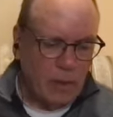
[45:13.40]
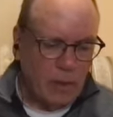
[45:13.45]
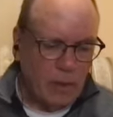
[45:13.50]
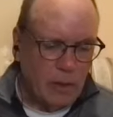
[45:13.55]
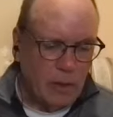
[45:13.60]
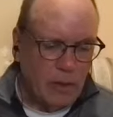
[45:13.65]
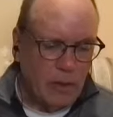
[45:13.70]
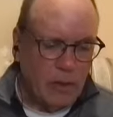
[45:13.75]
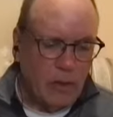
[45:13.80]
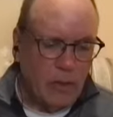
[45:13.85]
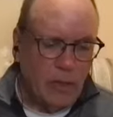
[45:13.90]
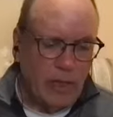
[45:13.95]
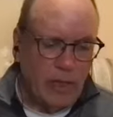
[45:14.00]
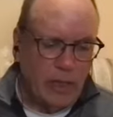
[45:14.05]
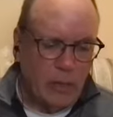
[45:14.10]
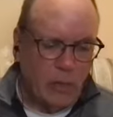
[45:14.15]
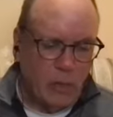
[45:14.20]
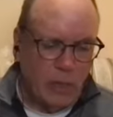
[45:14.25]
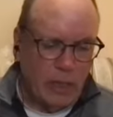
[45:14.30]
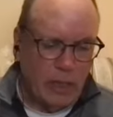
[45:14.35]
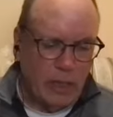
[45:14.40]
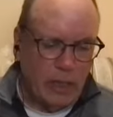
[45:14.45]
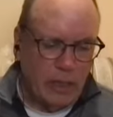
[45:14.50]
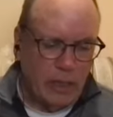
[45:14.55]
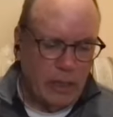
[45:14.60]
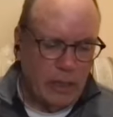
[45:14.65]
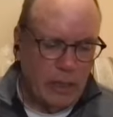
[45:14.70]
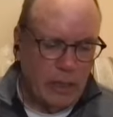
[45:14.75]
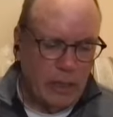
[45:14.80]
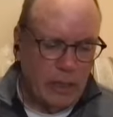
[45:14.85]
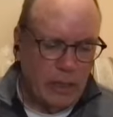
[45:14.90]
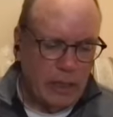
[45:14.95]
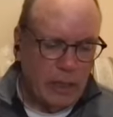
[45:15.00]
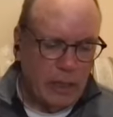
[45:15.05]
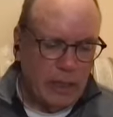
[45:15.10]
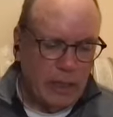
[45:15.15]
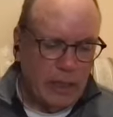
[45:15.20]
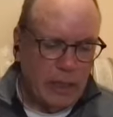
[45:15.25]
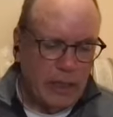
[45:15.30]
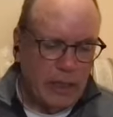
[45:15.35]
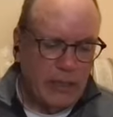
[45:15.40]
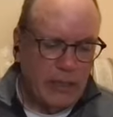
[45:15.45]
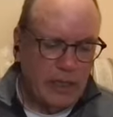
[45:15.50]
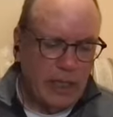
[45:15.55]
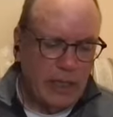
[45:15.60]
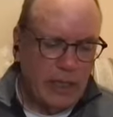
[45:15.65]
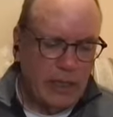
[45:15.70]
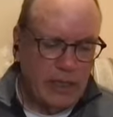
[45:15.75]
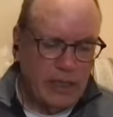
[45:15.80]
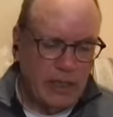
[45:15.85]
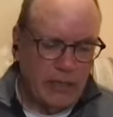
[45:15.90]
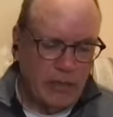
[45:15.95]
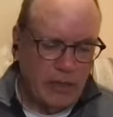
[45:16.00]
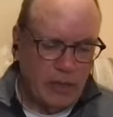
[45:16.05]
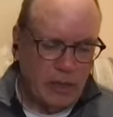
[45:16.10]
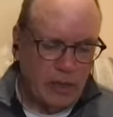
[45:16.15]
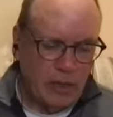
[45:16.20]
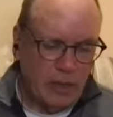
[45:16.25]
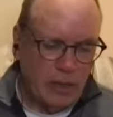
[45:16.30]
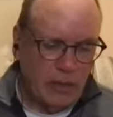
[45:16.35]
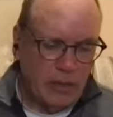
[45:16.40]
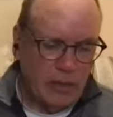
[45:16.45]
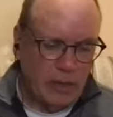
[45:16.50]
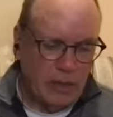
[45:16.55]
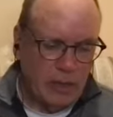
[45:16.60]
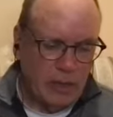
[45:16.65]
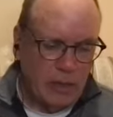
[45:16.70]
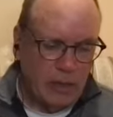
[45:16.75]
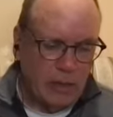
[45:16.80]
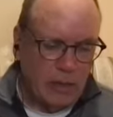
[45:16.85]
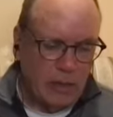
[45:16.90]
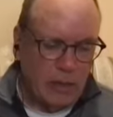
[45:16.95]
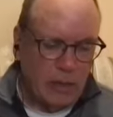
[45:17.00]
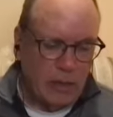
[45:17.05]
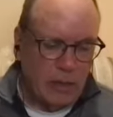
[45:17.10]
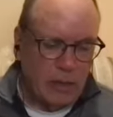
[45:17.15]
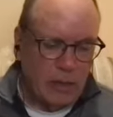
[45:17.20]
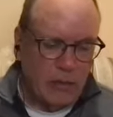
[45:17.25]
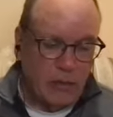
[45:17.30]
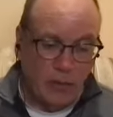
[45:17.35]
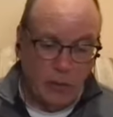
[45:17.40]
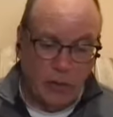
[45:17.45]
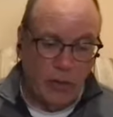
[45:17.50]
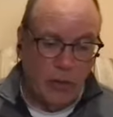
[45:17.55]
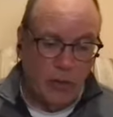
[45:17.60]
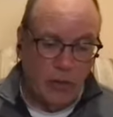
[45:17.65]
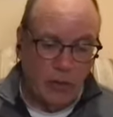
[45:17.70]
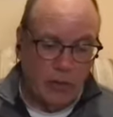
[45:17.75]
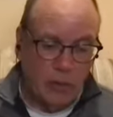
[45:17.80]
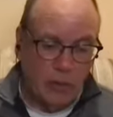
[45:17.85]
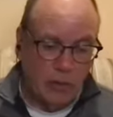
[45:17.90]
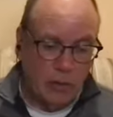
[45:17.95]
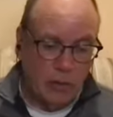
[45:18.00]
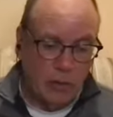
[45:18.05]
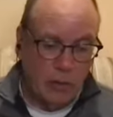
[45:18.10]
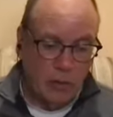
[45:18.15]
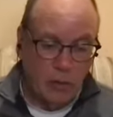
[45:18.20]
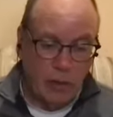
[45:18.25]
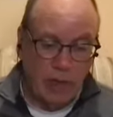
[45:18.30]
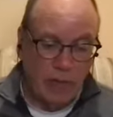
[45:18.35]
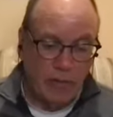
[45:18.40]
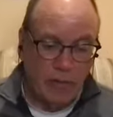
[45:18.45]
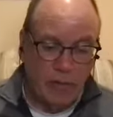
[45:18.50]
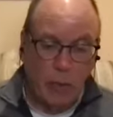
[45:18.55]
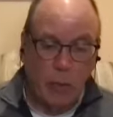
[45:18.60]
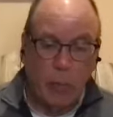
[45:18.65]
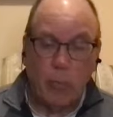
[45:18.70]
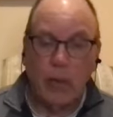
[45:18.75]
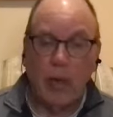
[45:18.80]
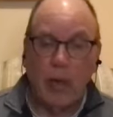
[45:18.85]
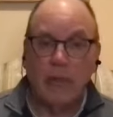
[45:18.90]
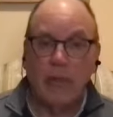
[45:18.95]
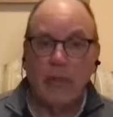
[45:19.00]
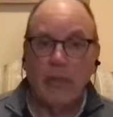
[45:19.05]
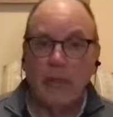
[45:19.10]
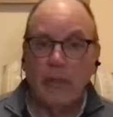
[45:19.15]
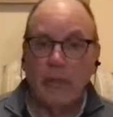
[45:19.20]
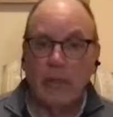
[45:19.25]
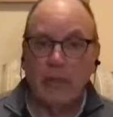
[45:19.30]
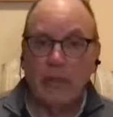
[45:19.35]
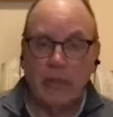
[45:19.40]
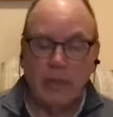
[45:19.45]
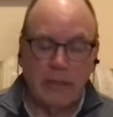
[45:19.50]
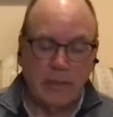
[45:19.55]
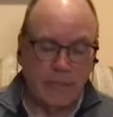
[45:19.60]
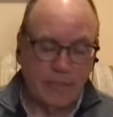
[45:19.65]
the great way is not difficult for those who have no preferences.